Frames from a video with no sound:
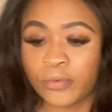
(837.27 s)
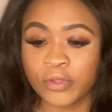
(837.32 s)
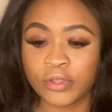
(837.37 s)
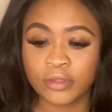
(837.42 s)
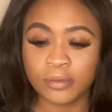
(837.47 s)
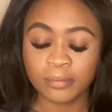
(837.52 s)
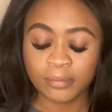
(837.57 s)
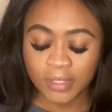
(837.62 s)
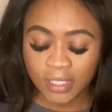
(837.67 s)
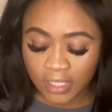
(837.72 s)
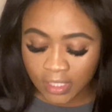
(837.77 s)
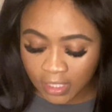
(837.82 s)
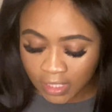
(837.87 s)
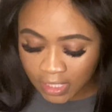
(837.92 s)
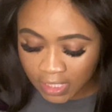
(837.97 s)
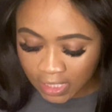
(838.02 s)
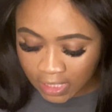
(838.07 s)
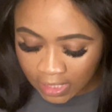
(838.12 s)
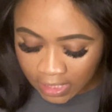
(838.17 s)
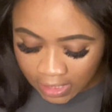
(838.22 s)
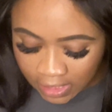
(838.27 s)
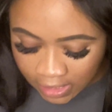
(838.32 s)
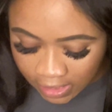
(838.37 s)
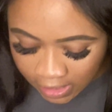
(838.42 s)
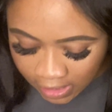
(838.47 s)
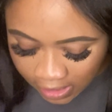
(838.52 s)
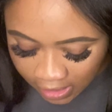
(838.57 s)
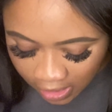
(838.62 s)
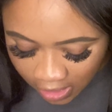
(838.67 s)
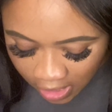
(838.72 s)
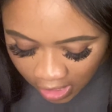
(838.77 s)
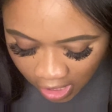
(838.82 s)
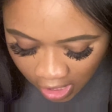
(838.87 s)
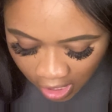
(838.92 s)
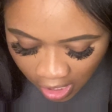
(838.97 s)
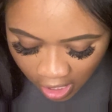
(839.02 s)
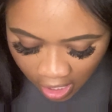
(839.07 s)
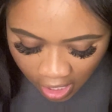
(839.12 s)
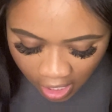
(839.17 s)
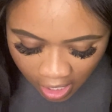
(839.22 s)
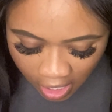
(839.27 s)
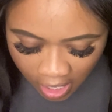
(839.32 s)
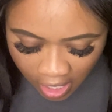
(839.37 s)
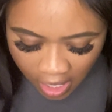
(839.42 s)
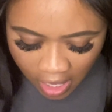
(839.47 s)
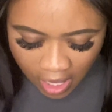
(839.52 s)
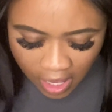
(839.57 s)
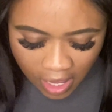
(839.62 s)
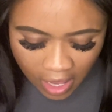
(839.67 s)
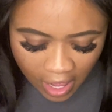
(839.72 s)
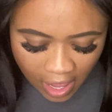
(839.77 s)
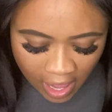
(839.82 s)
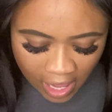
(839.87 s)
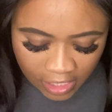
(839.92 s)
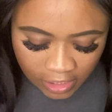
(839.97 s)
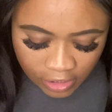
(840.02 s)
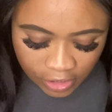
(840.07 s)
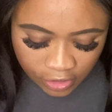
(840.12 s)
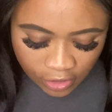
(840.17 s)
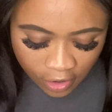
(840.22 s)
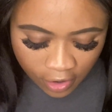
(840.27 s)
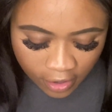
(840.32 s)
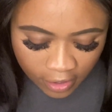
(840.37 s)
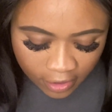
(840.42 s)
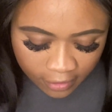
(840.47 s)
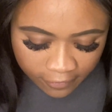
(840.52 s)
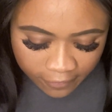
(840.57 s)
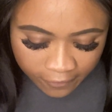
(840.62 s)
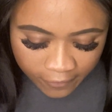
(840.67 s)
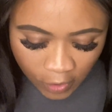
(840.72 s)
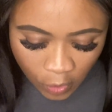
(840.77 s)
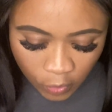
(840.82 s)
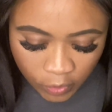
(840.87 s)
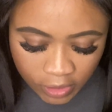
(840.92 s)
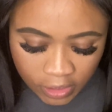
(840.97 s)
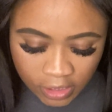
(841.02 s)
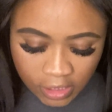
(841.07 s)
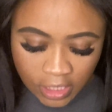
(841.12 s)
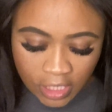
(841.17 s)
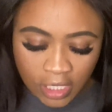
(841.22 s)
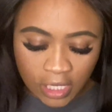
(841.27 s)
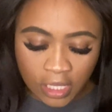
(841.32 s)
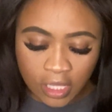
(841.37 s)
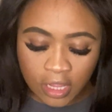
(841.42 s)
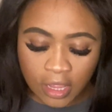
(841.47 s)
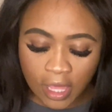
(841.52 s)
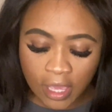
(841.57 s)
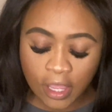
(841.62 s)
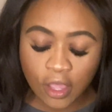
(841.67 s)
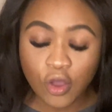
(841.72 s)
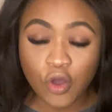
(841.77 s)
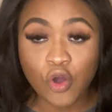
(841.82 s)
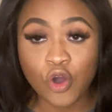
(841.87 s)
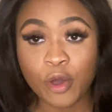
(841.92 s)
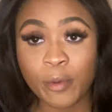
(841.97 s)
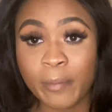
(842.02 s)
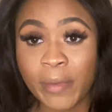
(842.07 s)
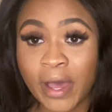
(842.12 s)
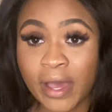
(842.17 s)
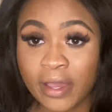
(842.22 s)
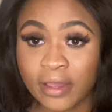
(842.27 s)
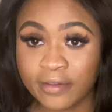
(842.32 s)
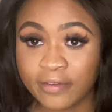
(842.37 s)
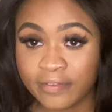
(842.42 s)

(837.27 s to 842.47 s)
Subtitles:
with me is I started focusing like on my